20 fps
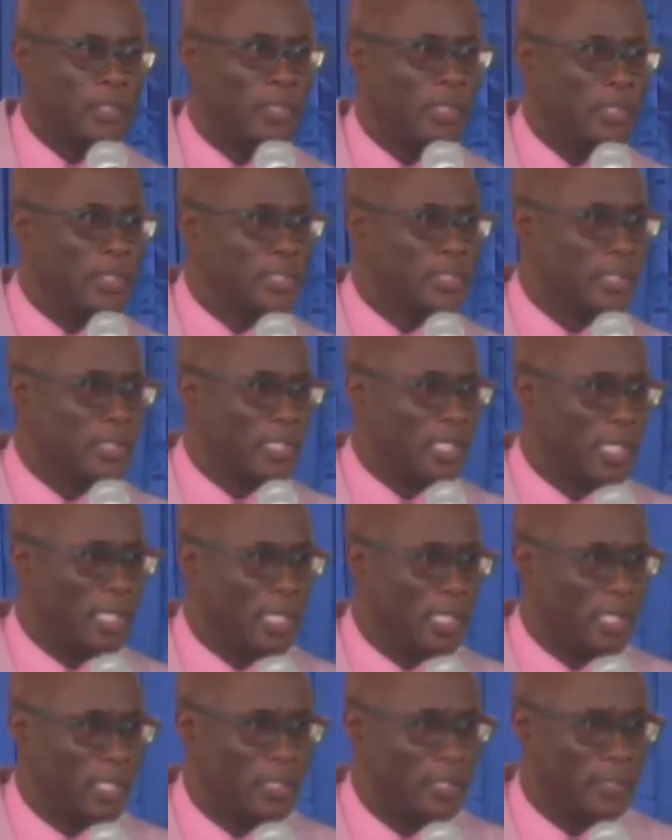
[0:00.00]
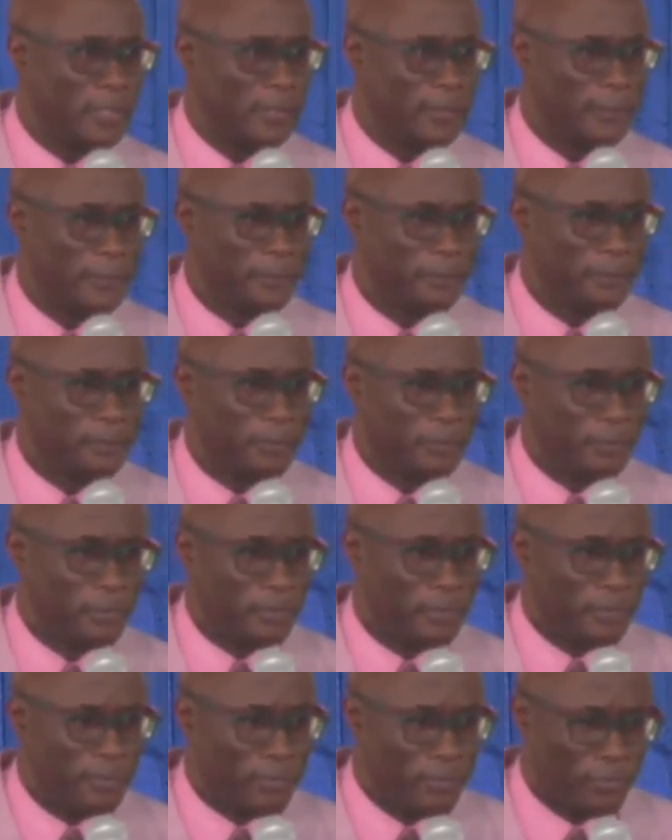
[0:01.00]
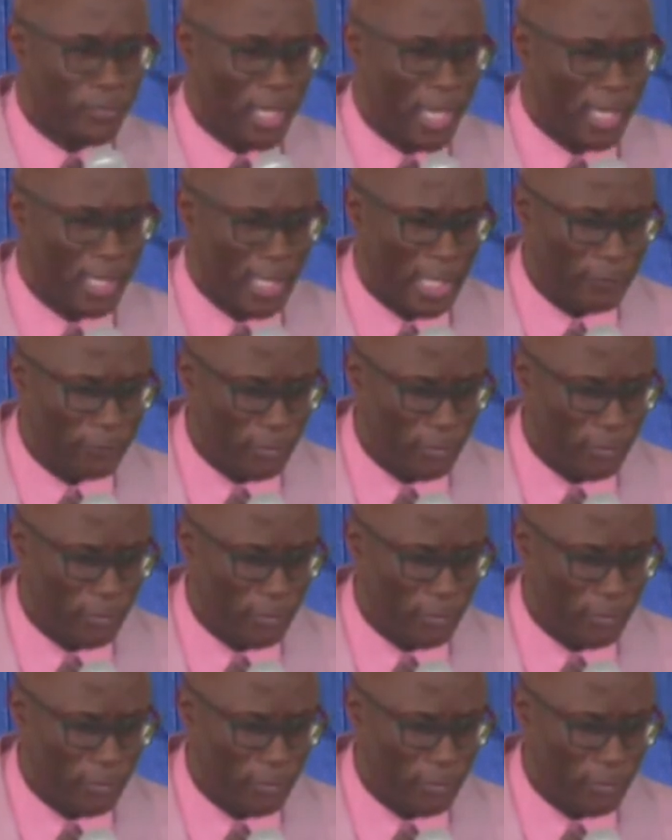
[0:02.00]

Glory to God. Thank